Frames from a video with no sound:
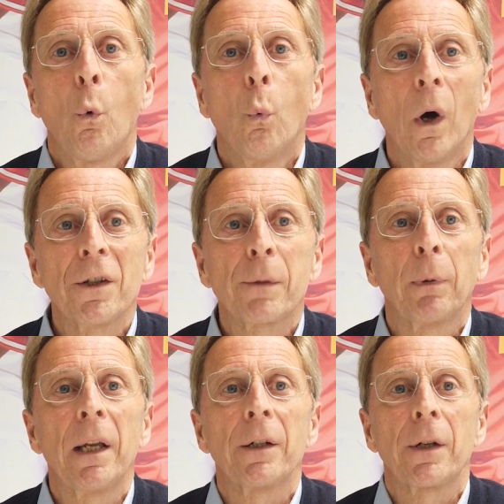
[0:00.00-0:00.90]
Once
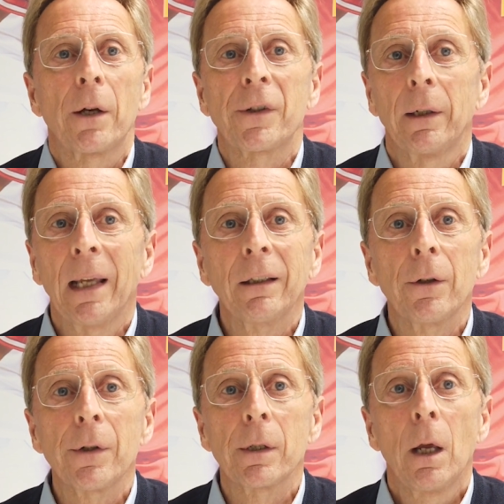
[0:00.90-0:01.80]
players are
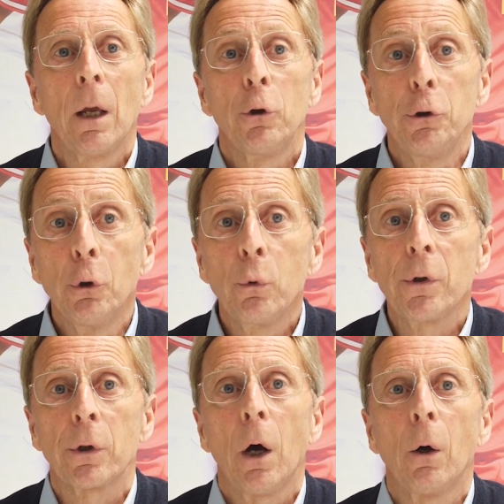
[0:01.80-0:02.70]
selected,
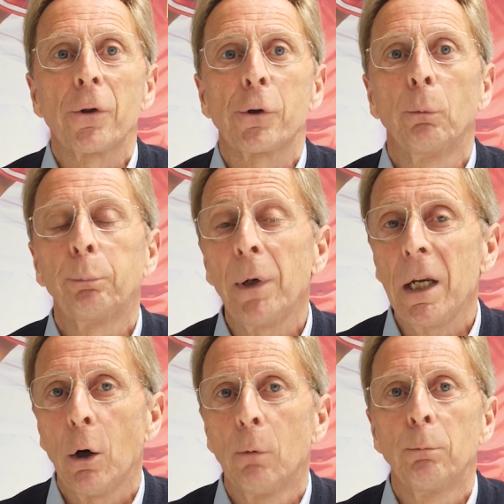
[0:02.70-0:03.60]
use also
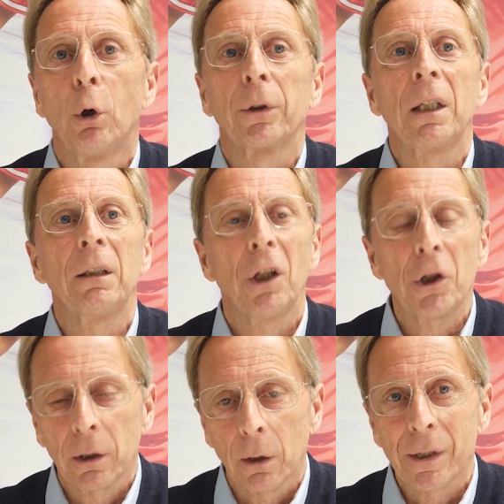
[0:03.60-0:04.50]
pre-onboarding
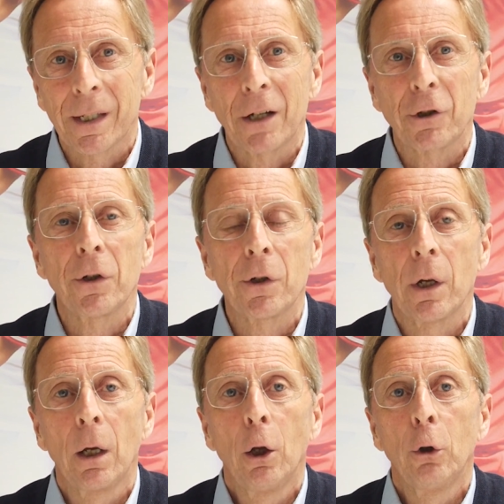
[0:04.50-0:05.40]
digital sessions